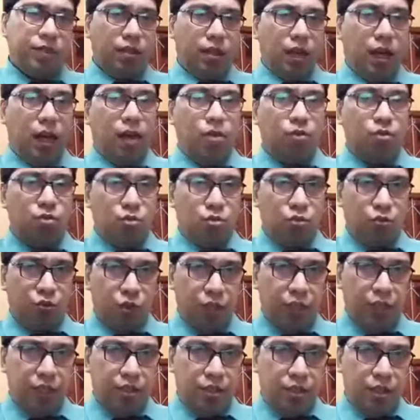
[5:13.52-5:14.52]
how to
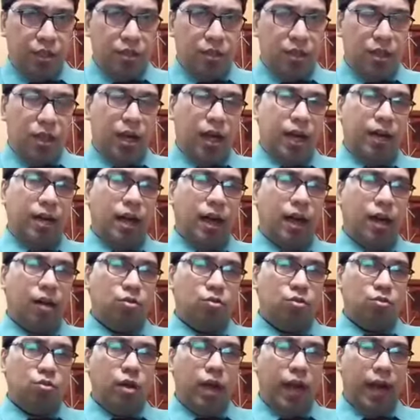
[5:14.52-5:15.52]
treat and
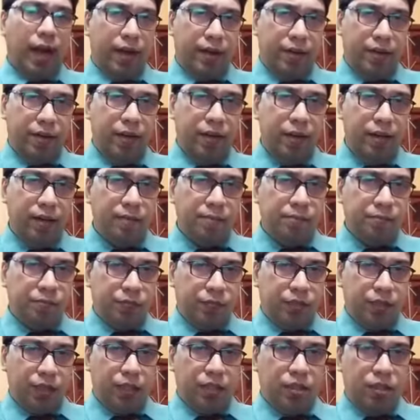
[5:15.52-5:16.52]
how to handle
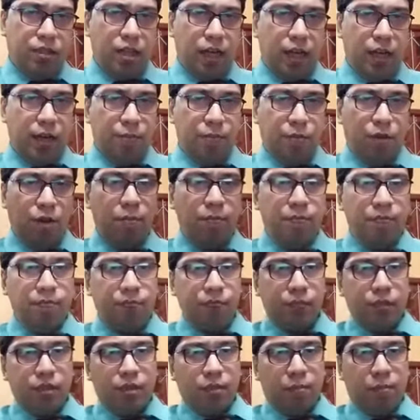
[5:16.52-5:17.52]
this type of
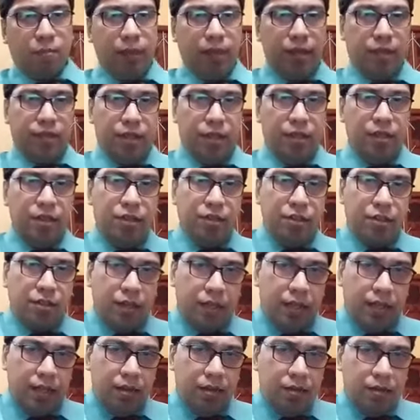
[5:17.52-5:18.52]

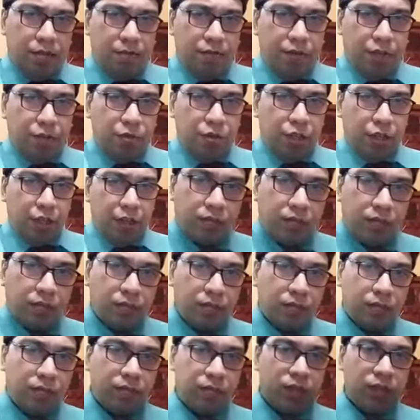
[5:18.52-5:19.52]
patients in future.
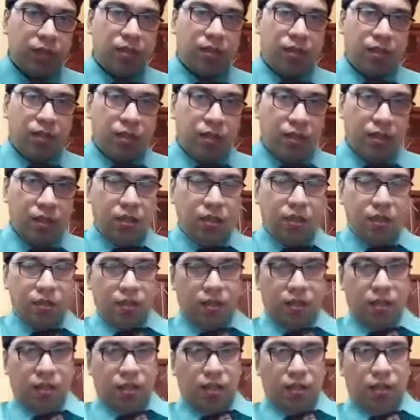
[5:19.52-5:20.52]

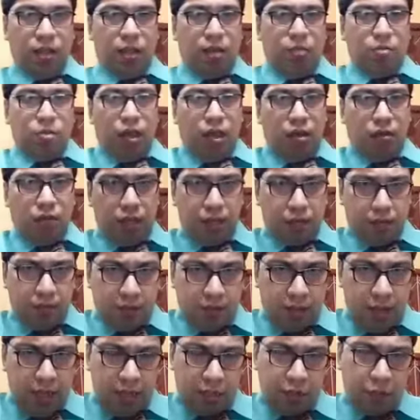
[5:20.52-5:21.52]
Now our
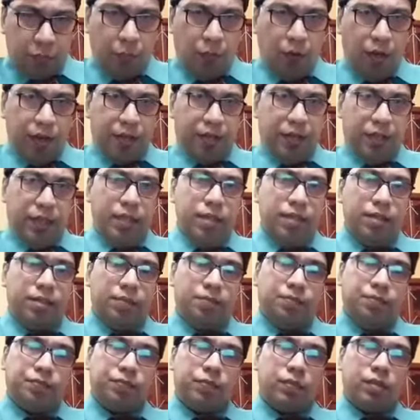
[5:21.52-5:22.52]
next point
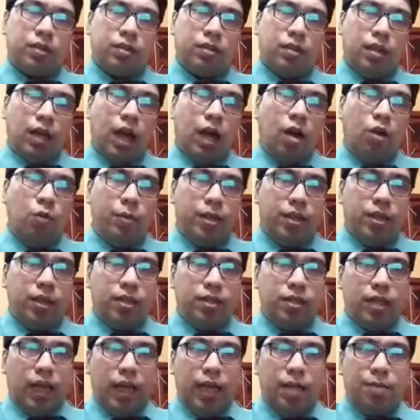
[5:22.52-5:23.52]
is, how
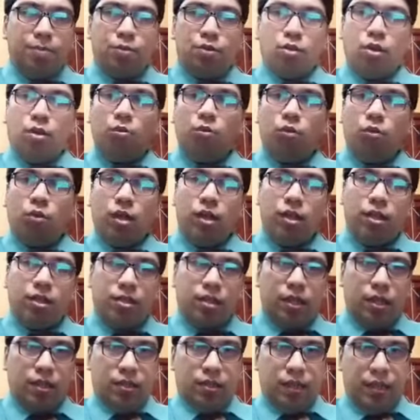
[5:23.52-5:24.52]
many types of
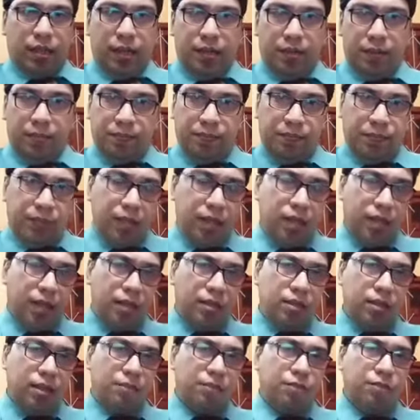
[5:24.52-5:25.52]
wards are there? There
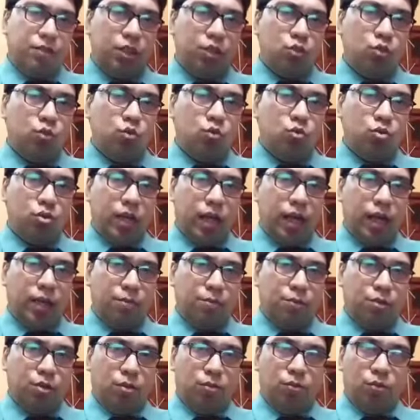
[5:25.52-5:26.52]
are chiefly two
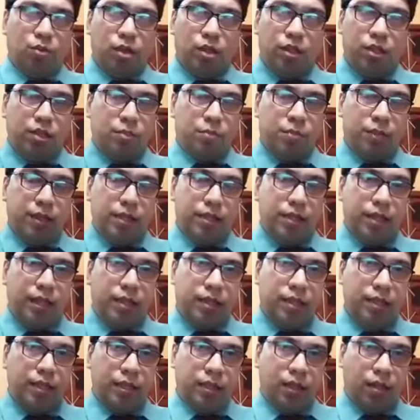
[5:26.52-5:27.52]
types of wards
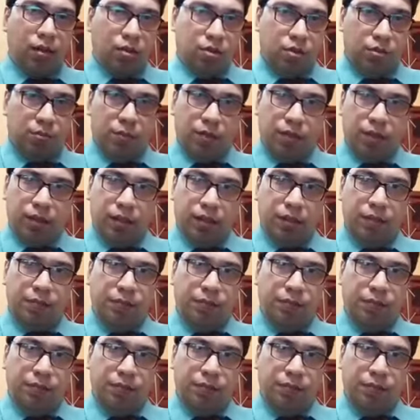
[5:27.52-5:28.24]
present in the hospital.